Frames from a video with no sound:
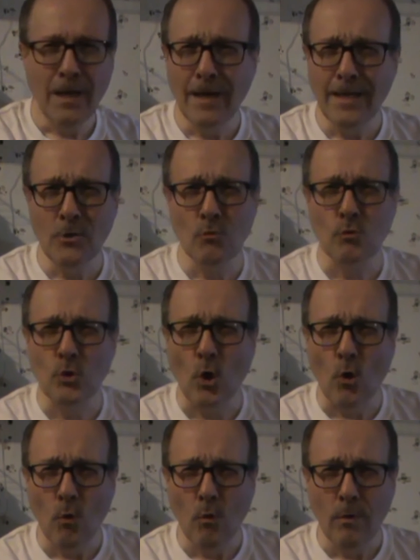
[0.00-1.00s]
I don't
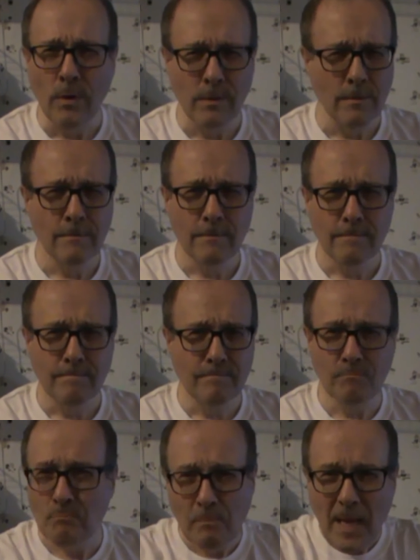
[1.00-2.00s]
know.
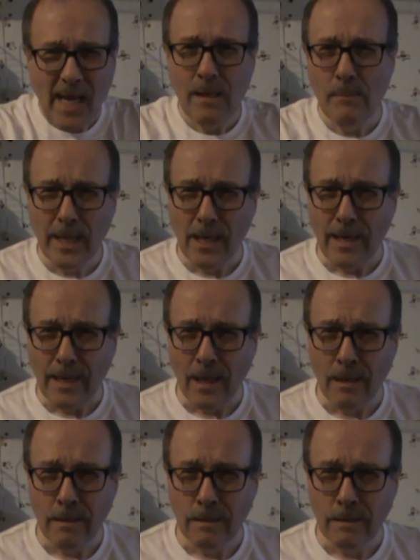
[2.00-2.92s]
Maybe?